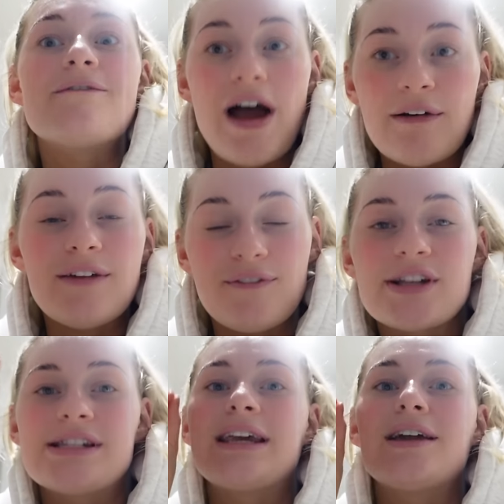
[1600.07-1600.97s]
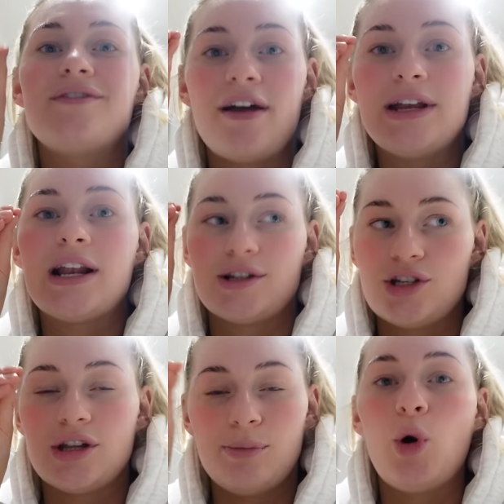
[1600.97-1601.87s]
very fussy and very like
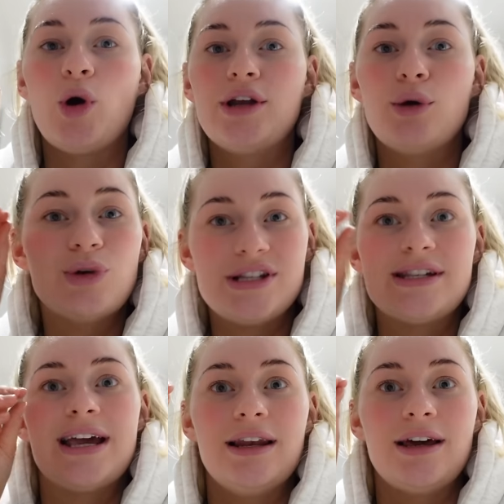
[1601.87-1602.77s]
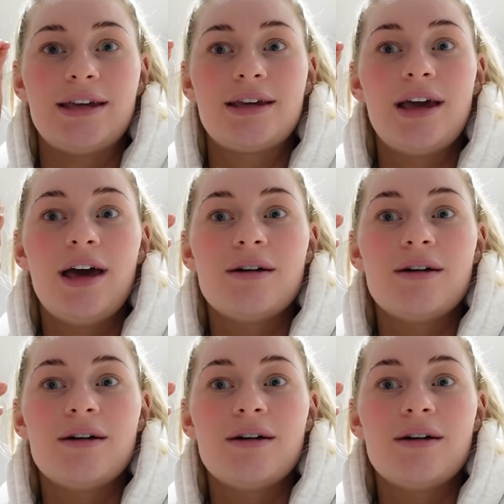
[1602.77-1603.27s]
to the point and would say like,